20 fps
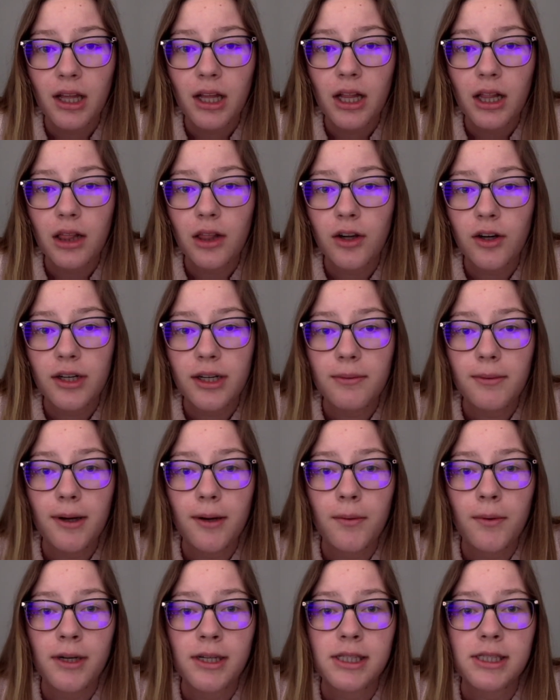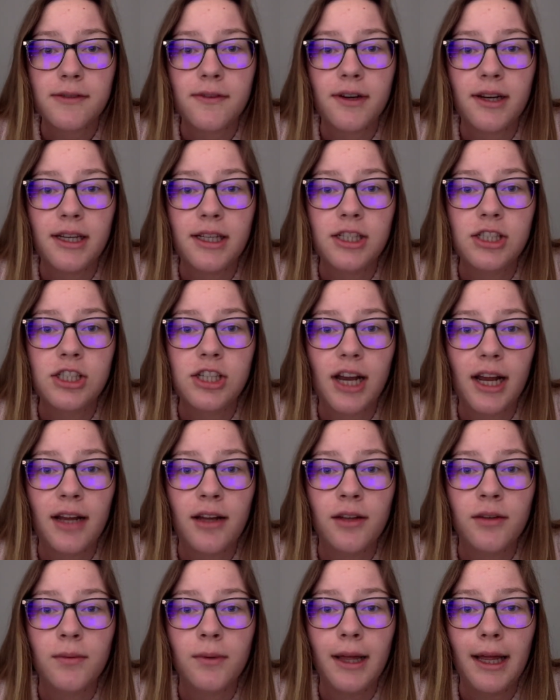Learning what works for each
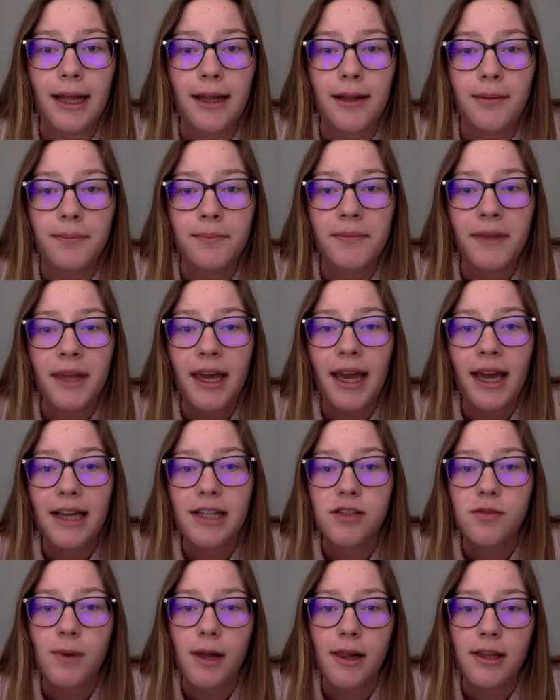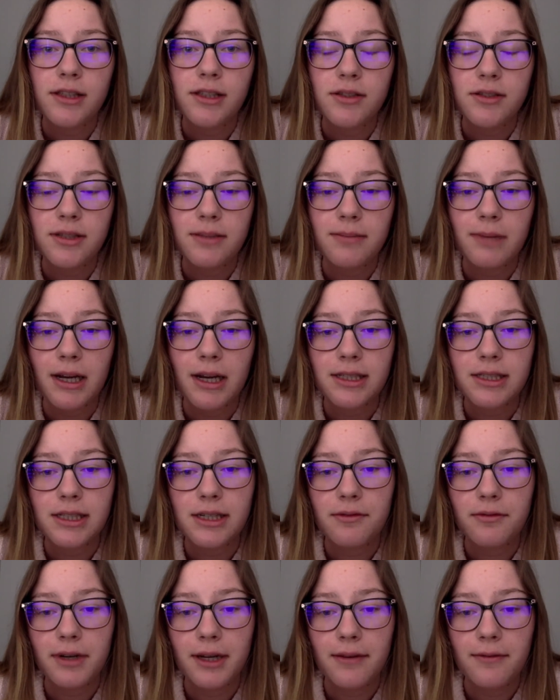child will help, as well as using
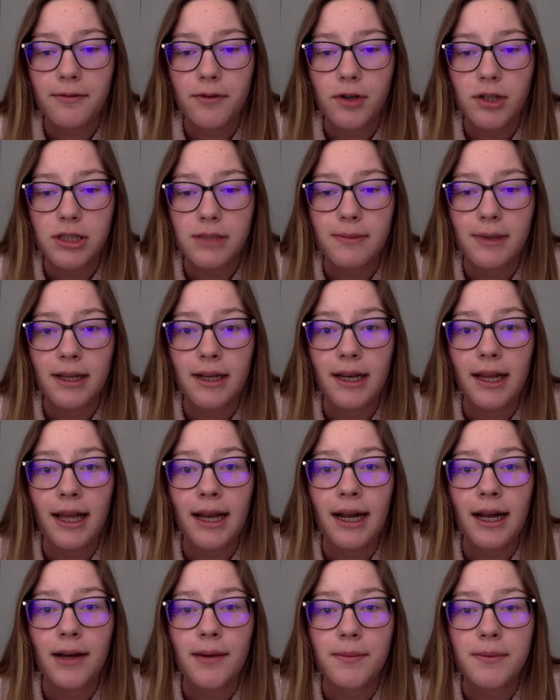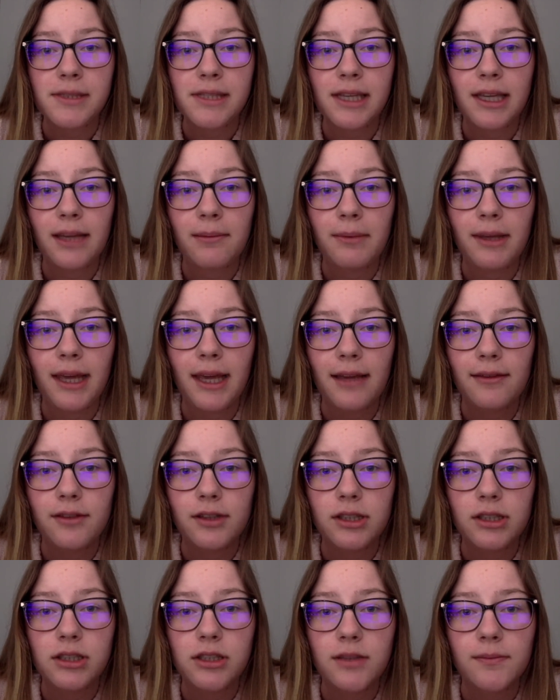positive reinforcement and help-seeking
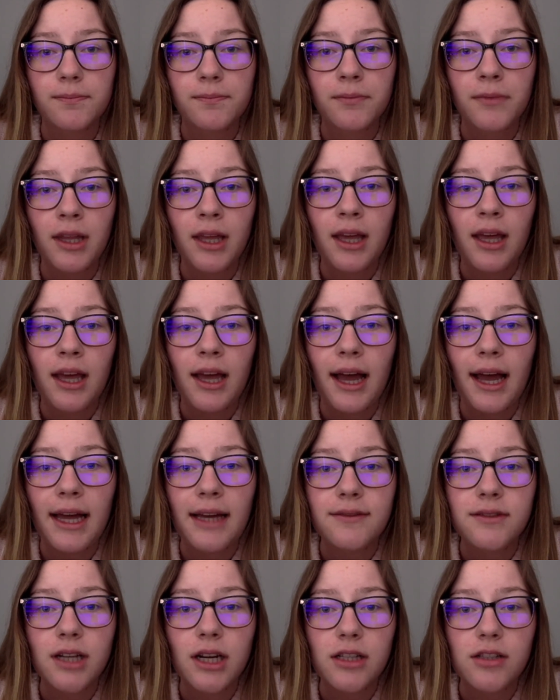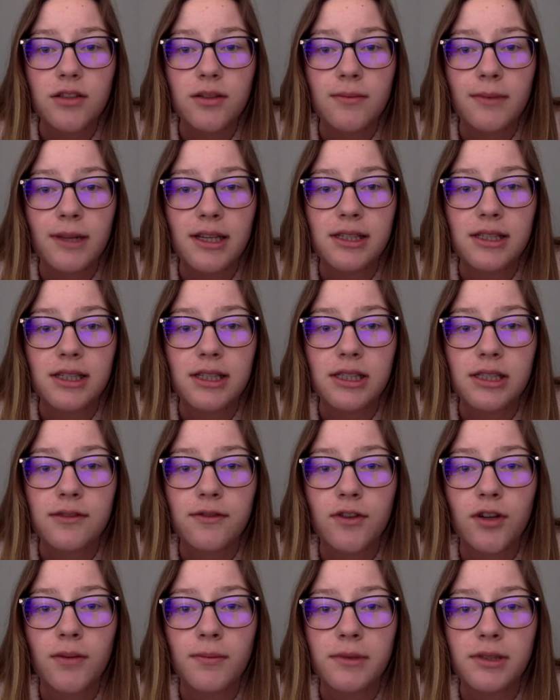behaviors. I have taught some lessons
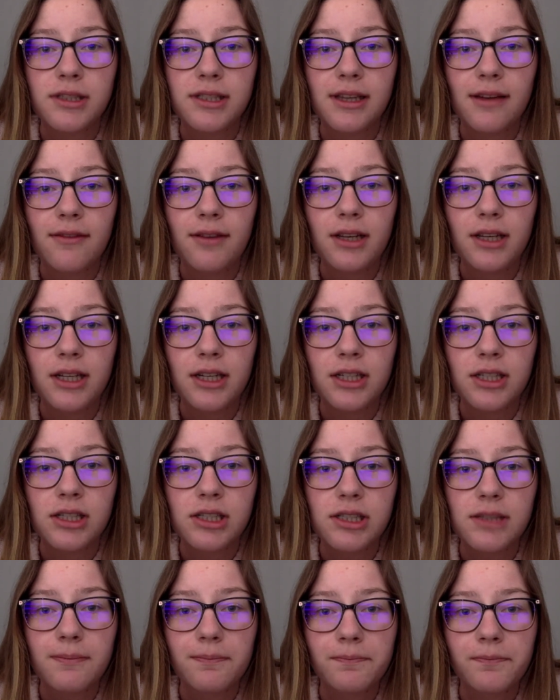for almost 7 years,